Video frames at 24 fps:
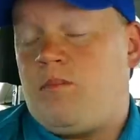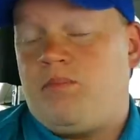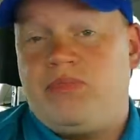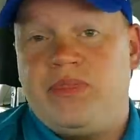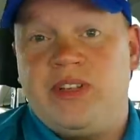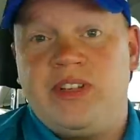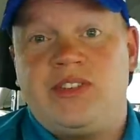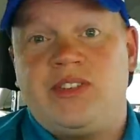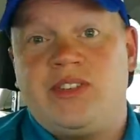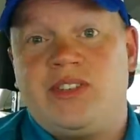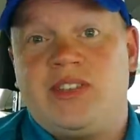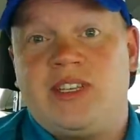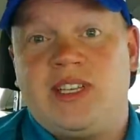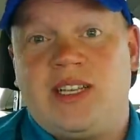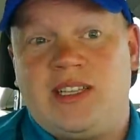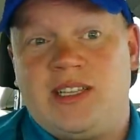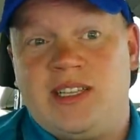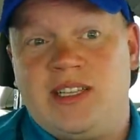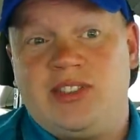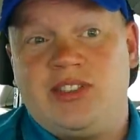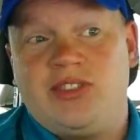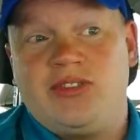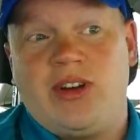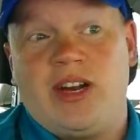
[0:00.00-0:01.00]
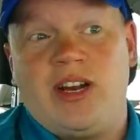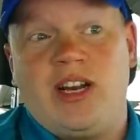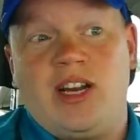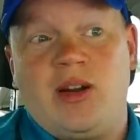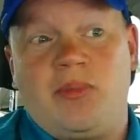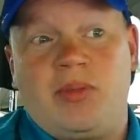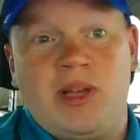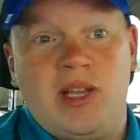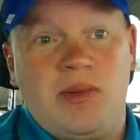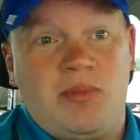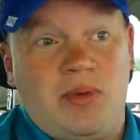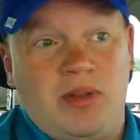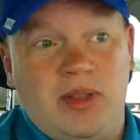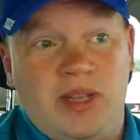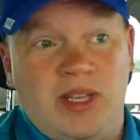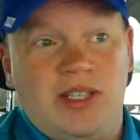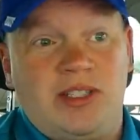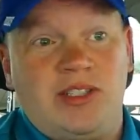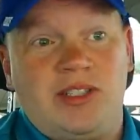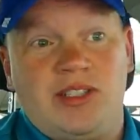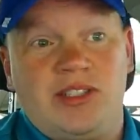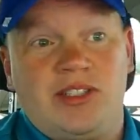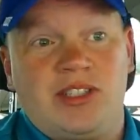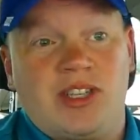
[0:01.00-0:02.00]
This is right here, people.
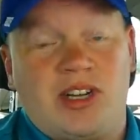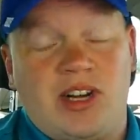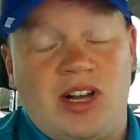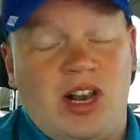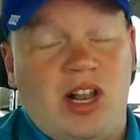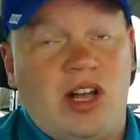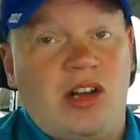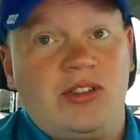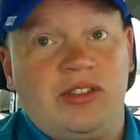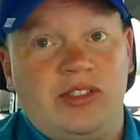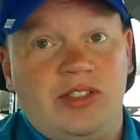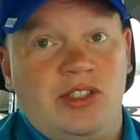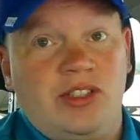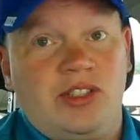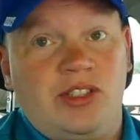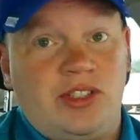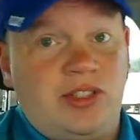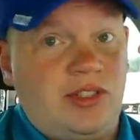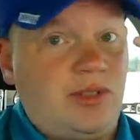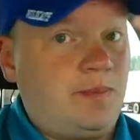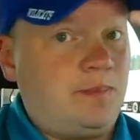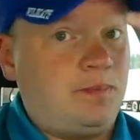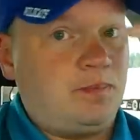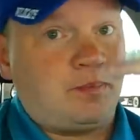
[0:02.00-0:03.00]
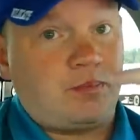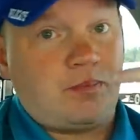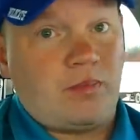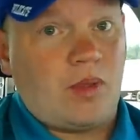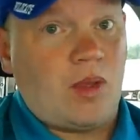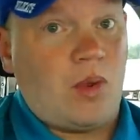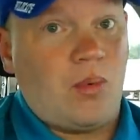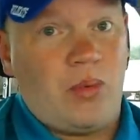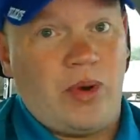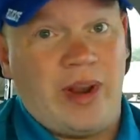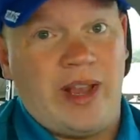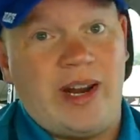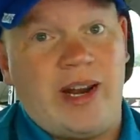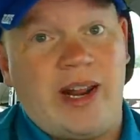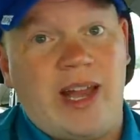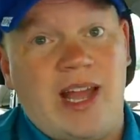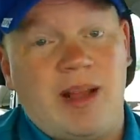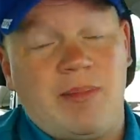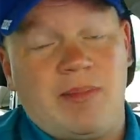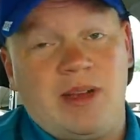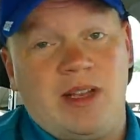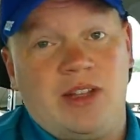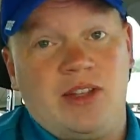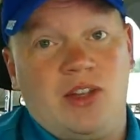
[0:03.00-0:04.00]
This is the closest
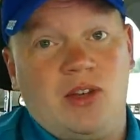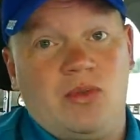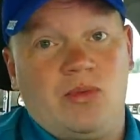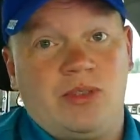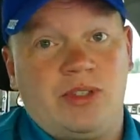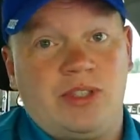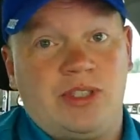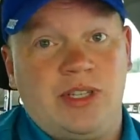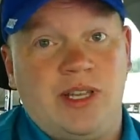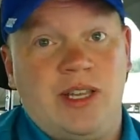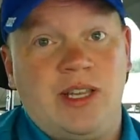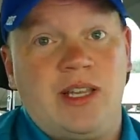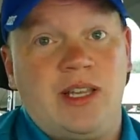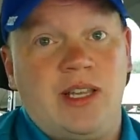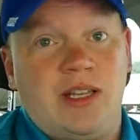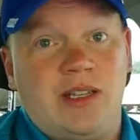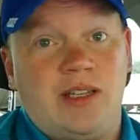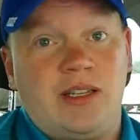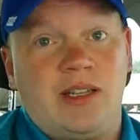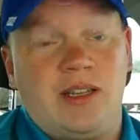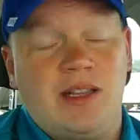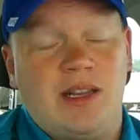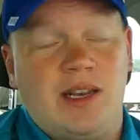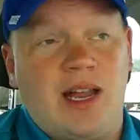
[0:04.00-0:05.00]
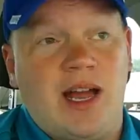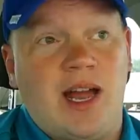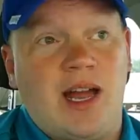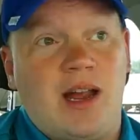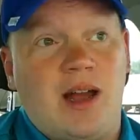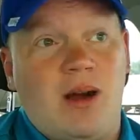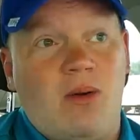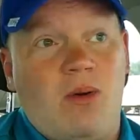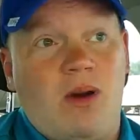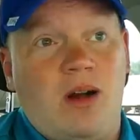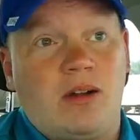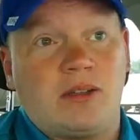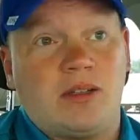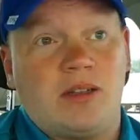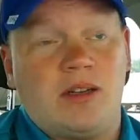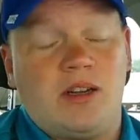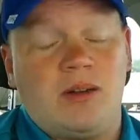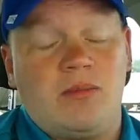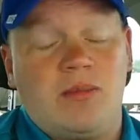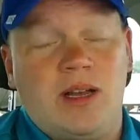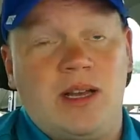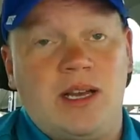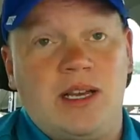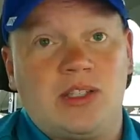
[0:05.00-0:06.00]
reenactment you will see to the night I walked in
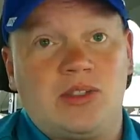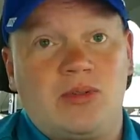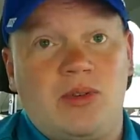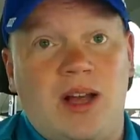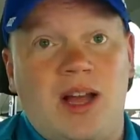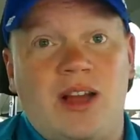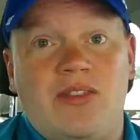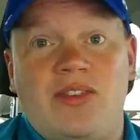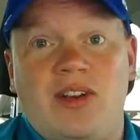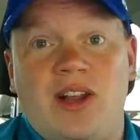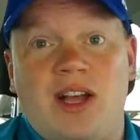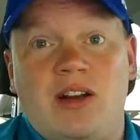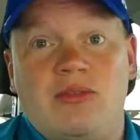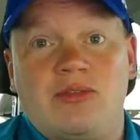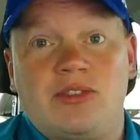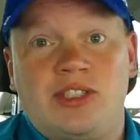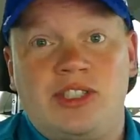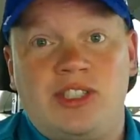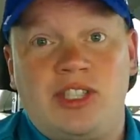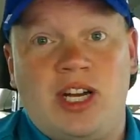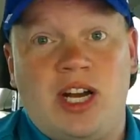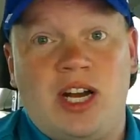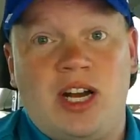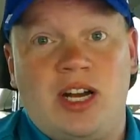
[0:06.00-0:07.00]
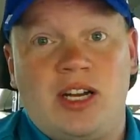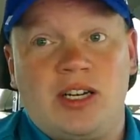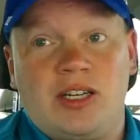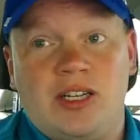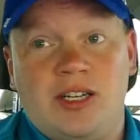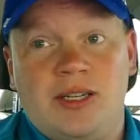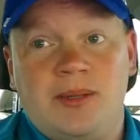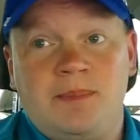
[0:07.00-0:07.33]
on my ex-wife and I was shot.